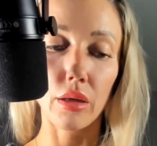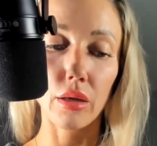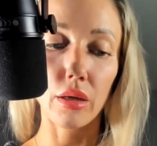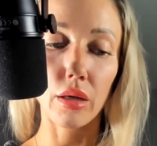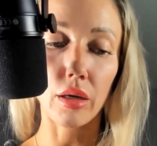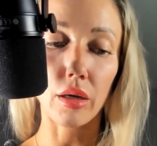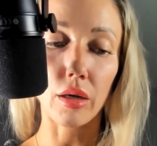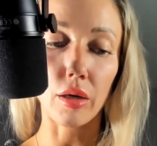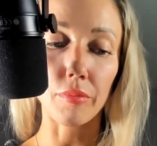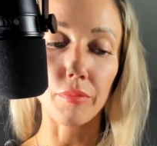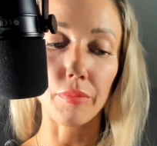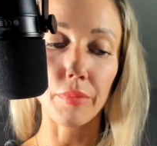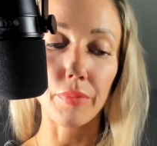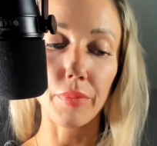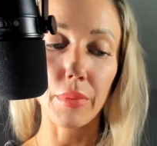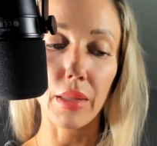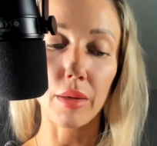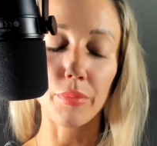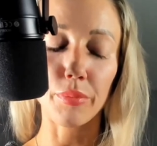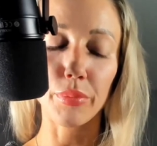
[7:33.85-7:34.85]

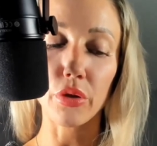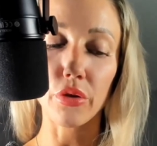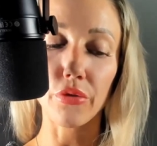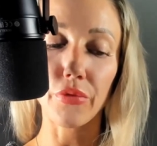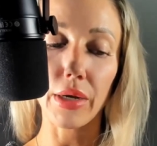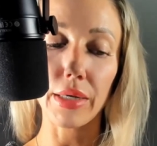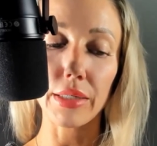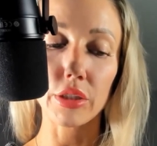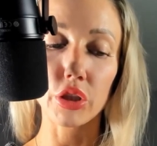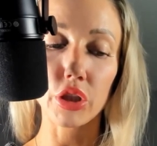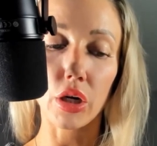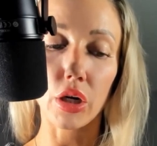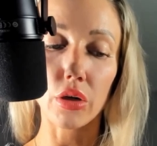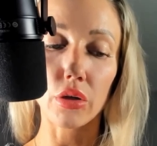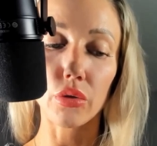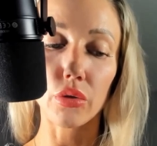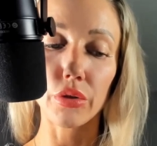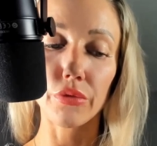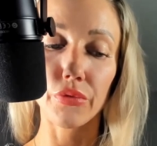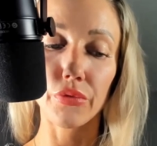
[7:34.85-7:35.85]
and purified
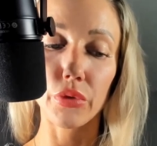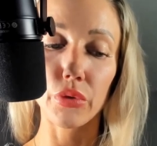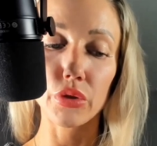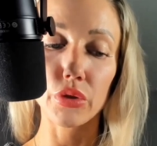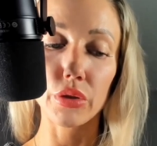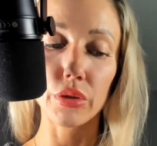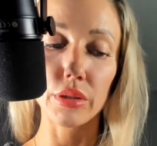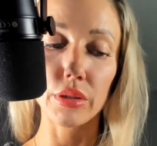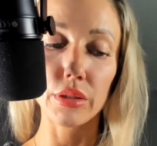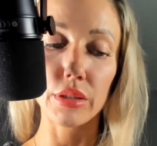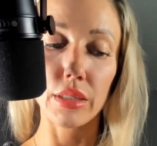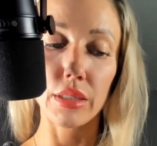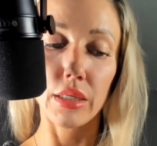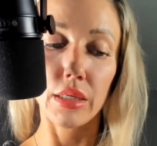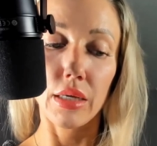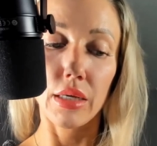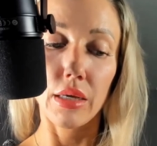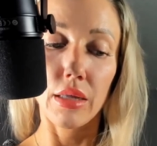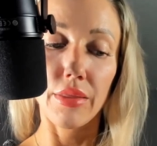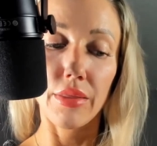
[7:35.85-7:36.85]
charcoal infusions
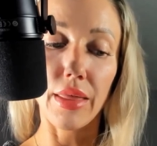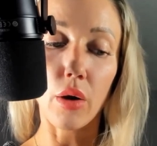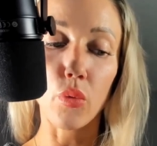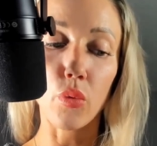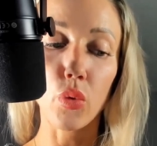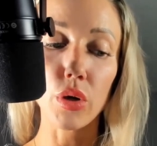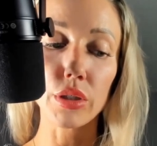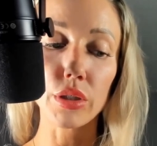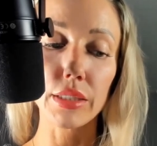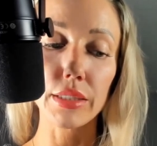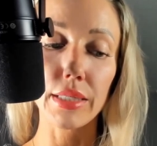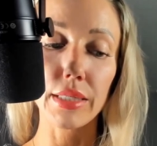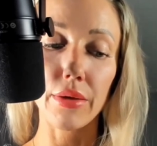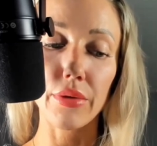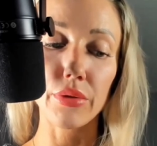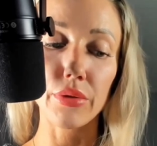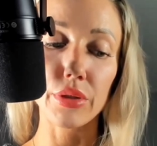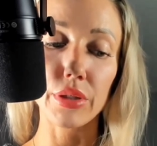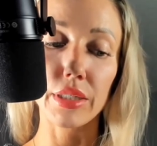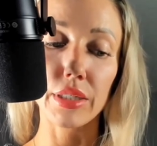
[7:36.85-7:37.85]
that work
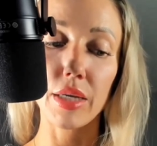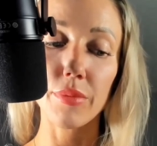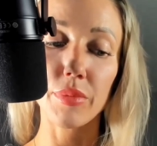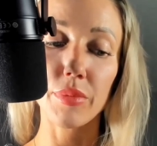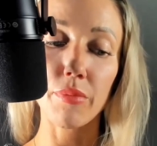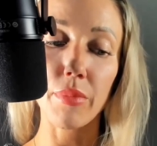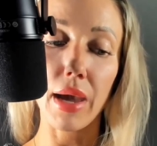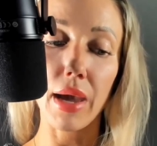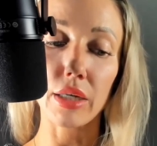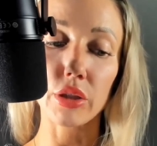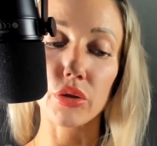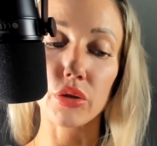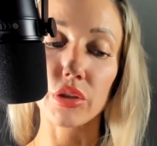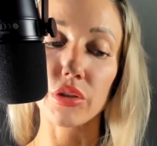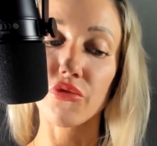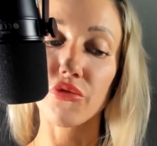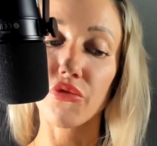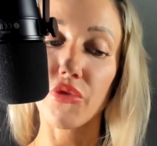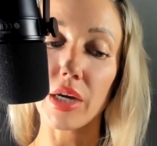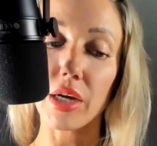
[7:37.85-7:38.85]
together to keep the
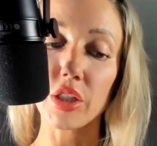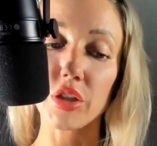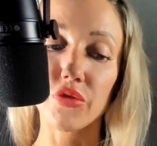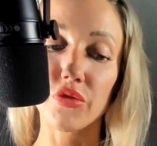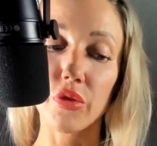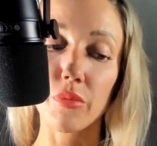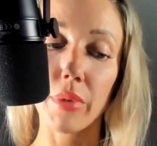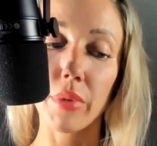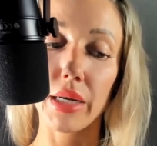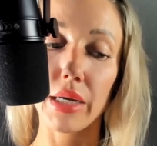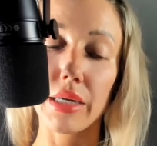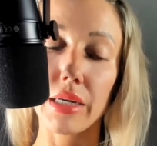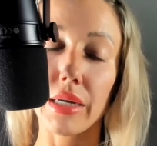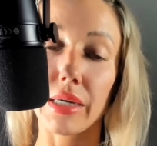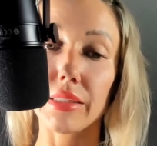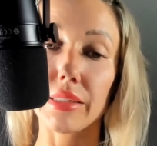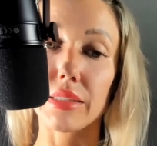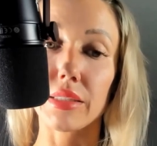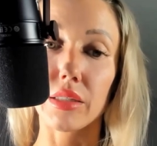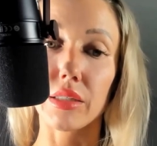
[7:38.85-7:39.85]
mattress fresh for many
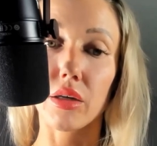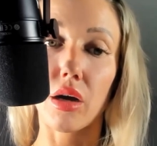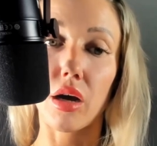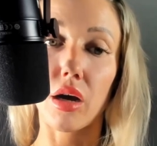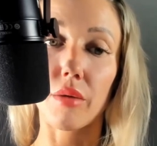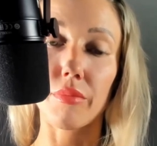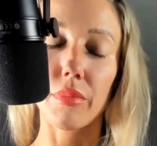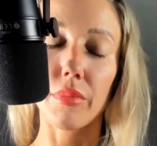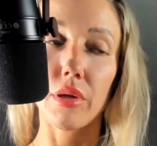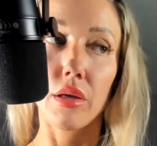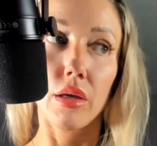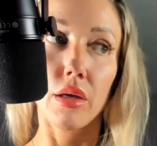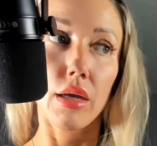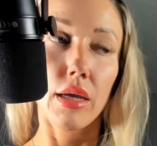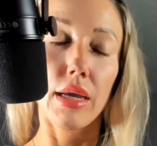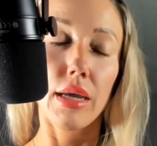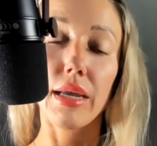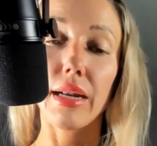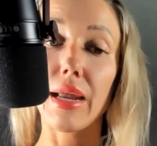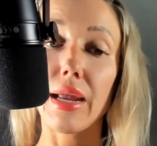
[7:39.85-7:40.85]
nights to come.
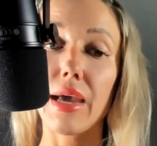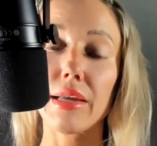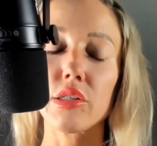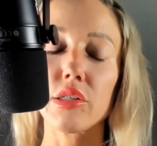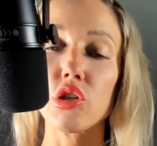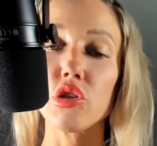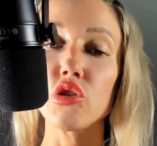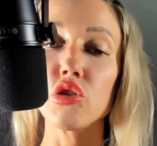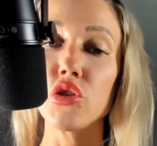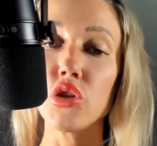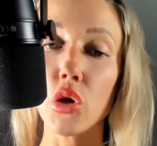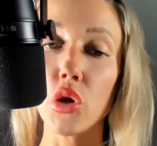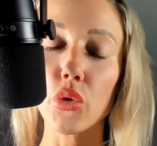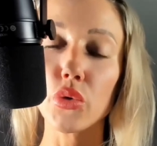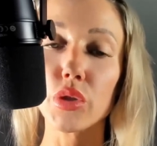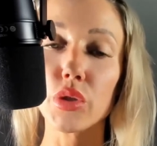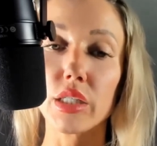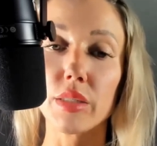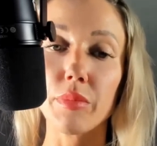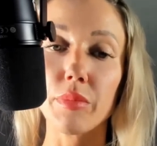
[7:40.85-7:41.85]
It had no
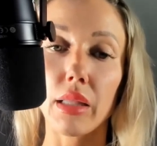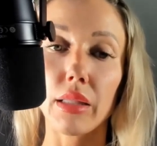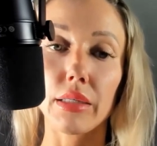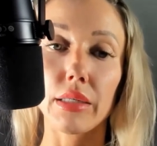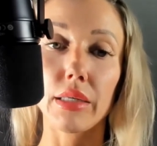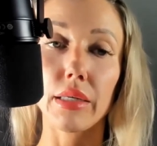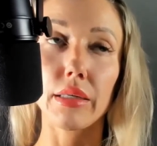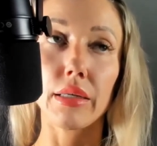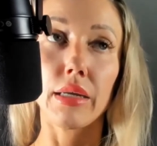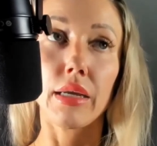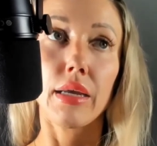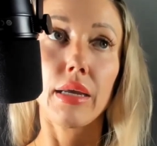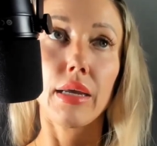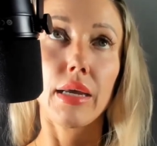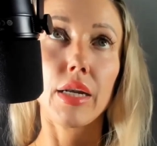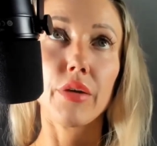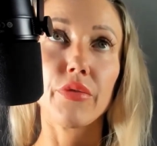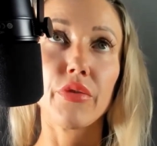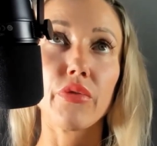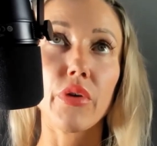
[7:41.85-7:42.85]
smell in it.
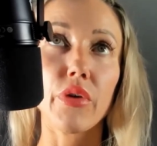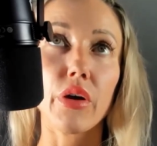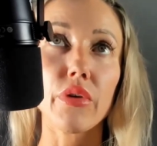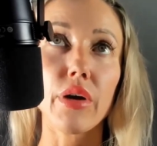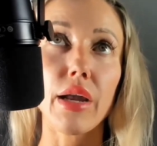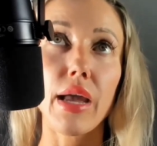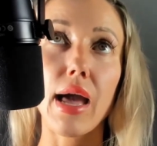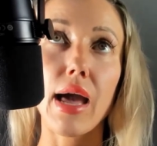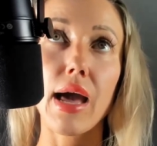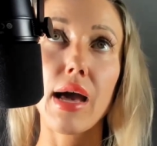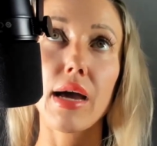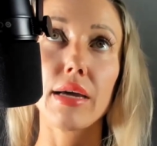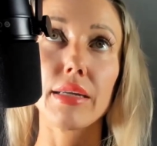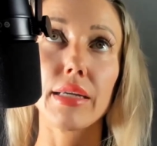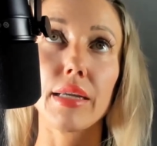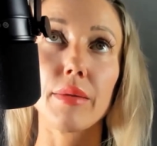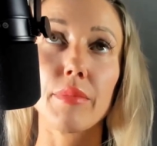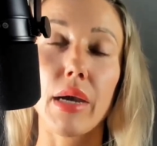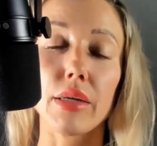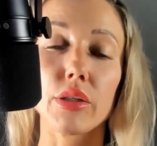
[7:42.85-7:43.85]
And if you've ever had
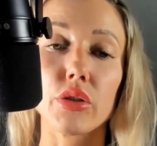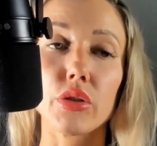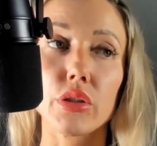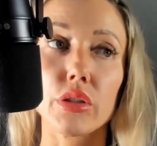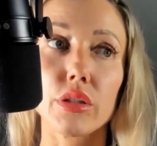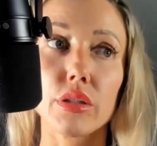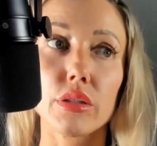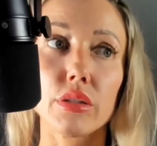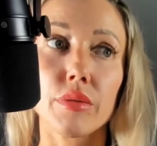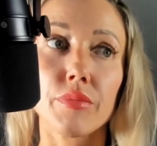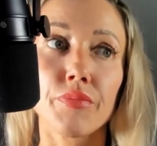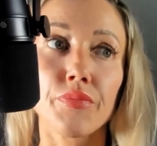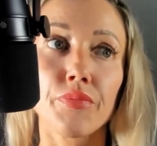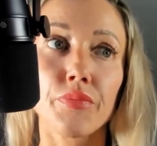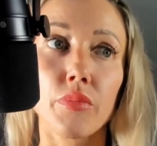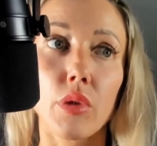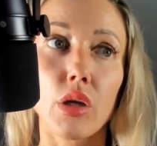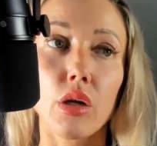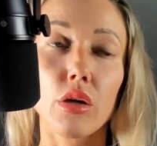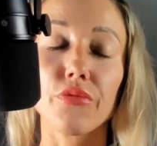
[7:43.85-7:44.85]
a mattress
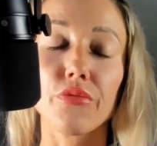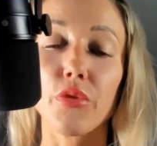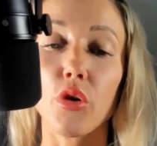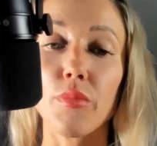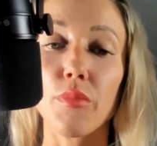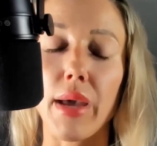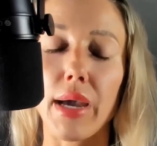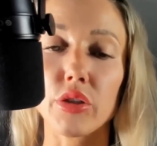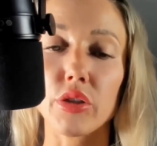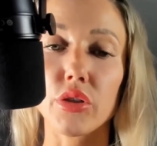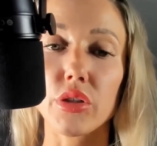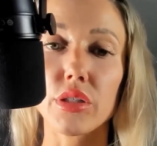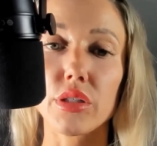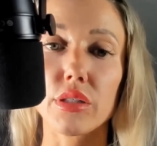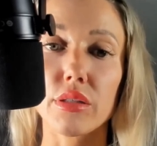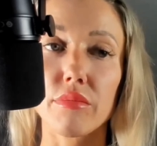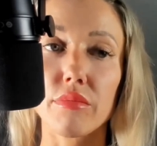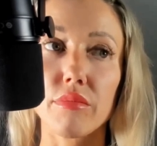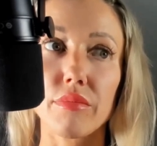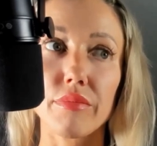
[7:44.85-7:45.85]
or foam mattress,